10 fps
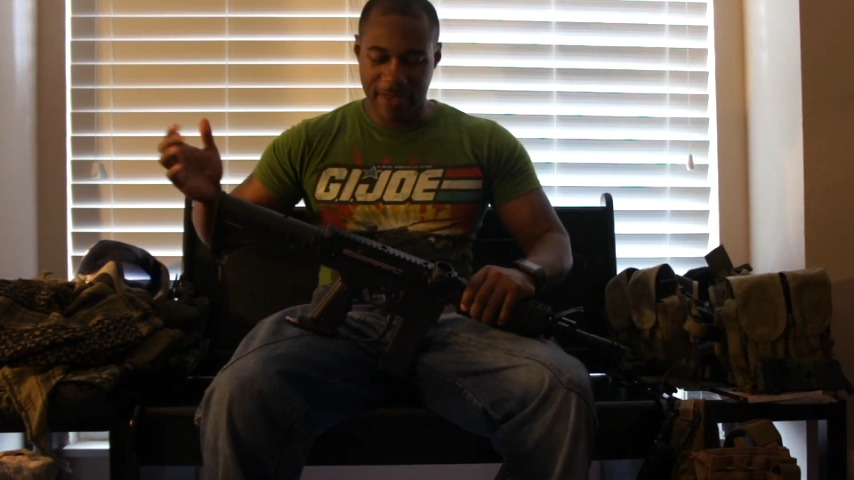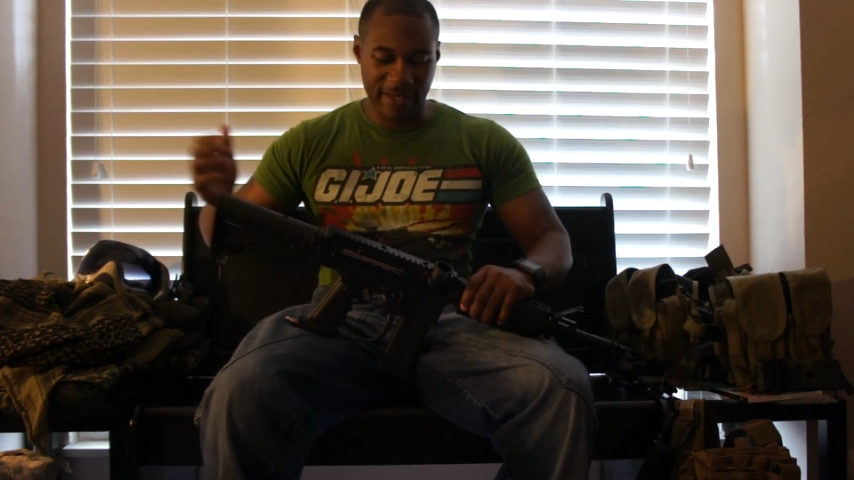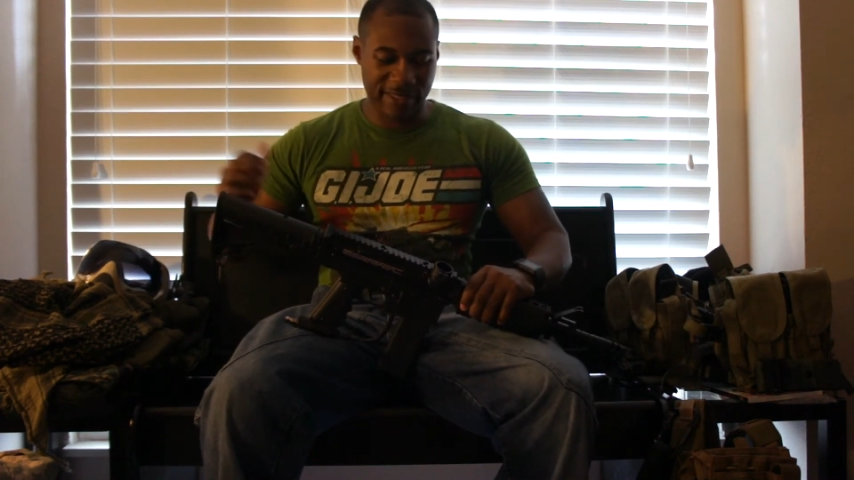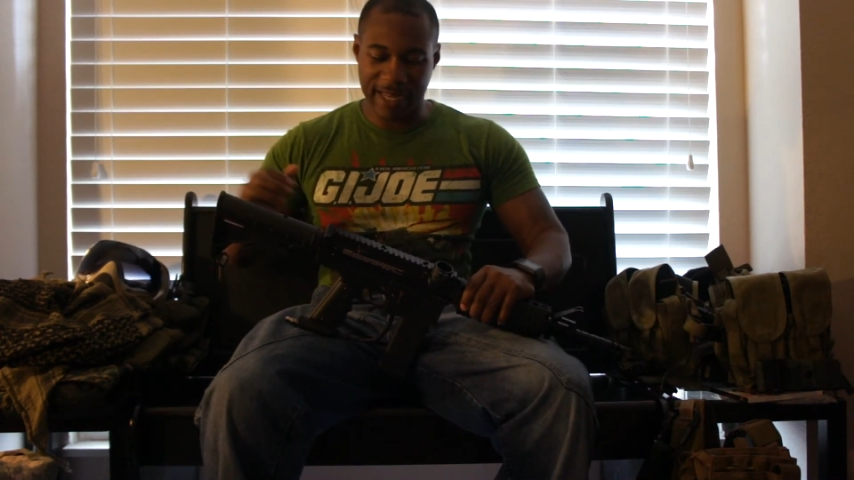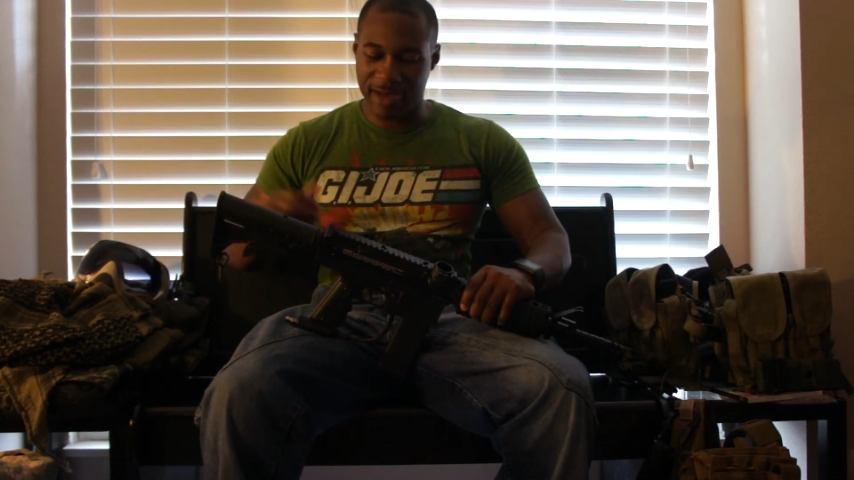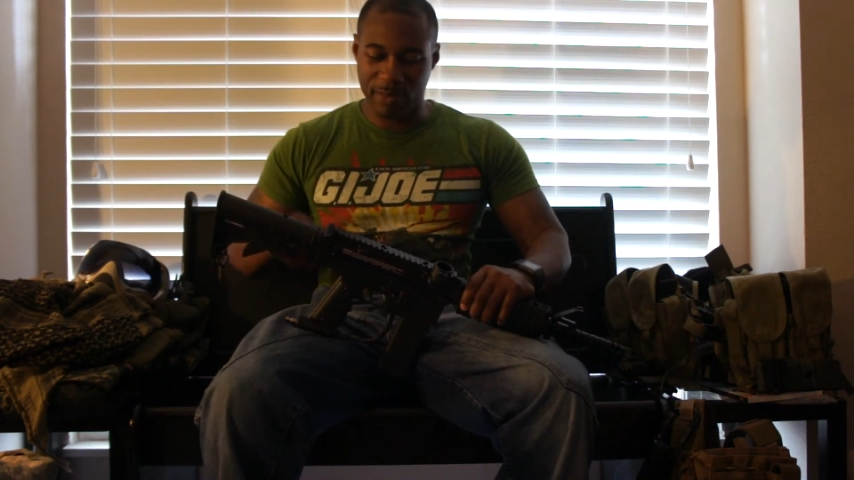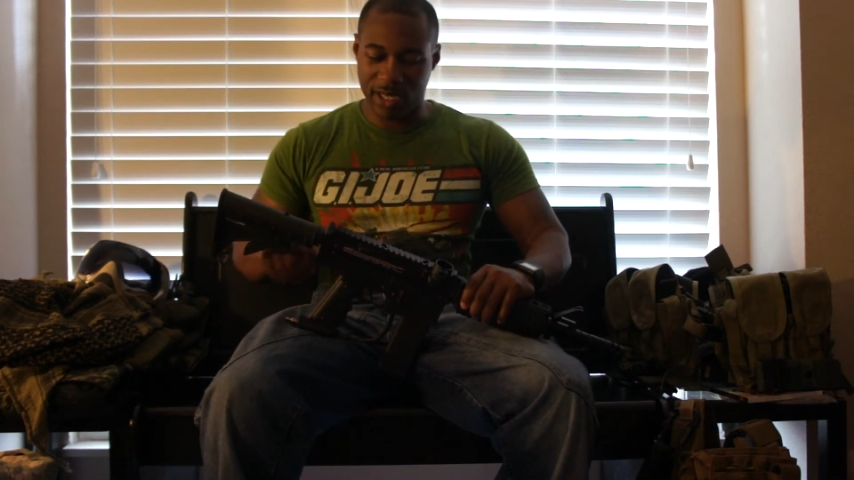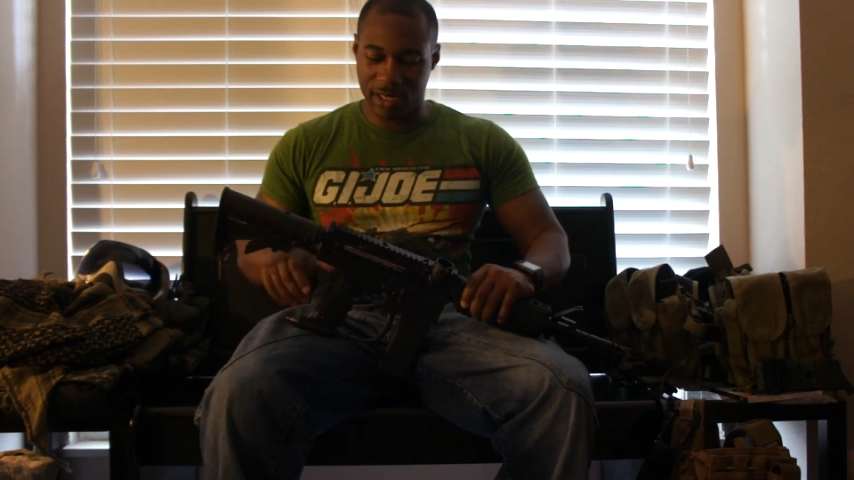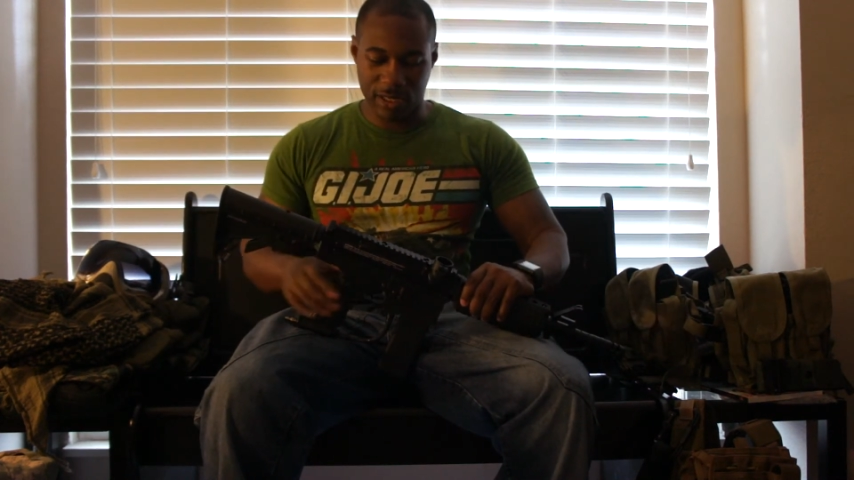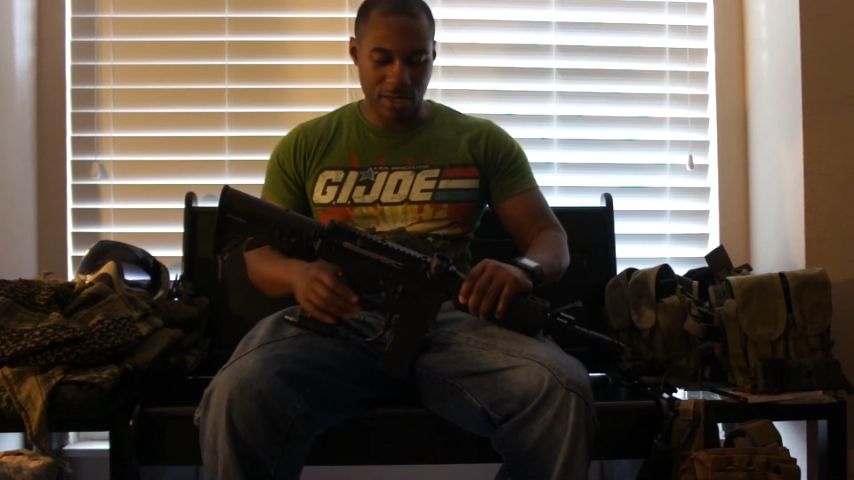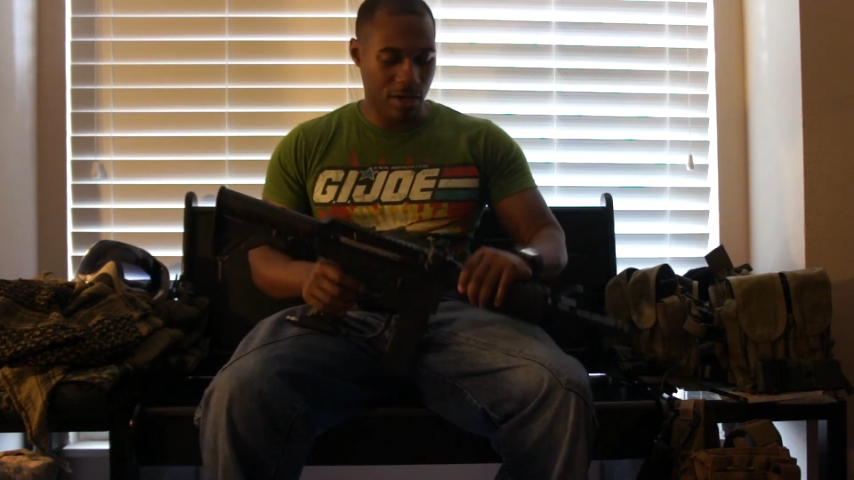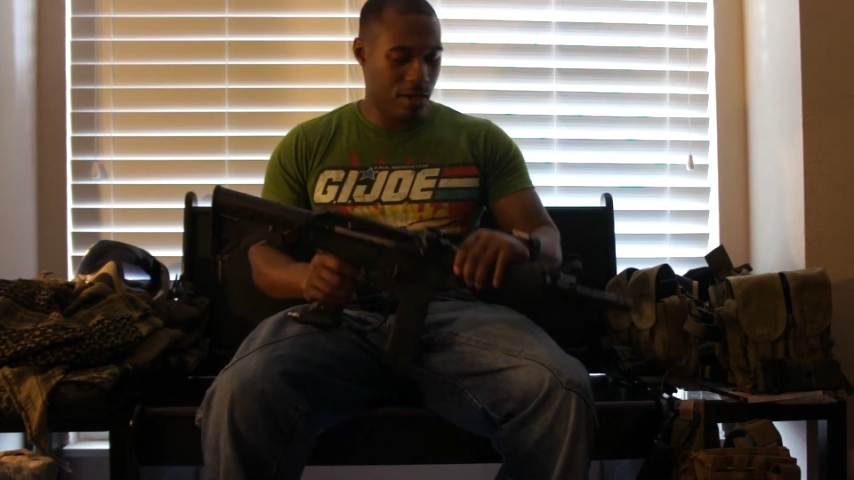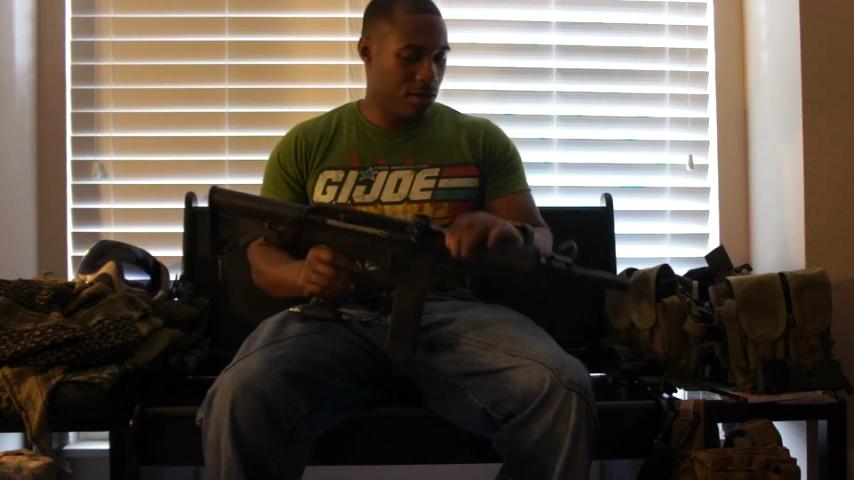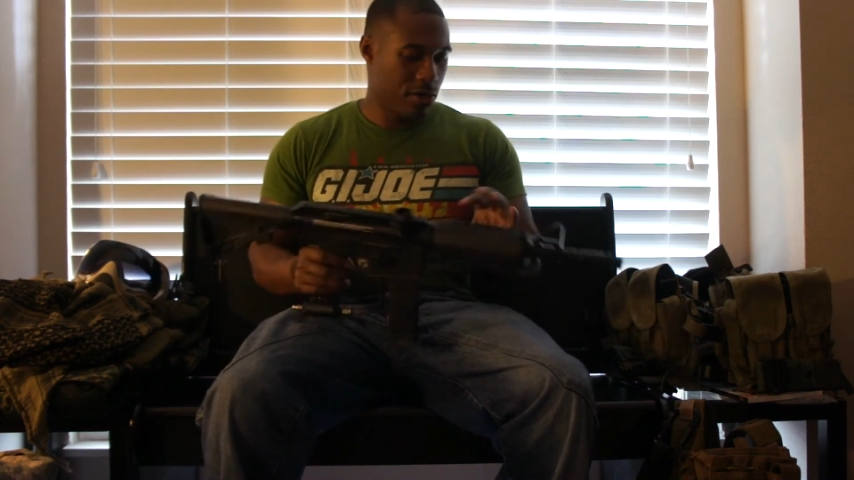it's not bad at all.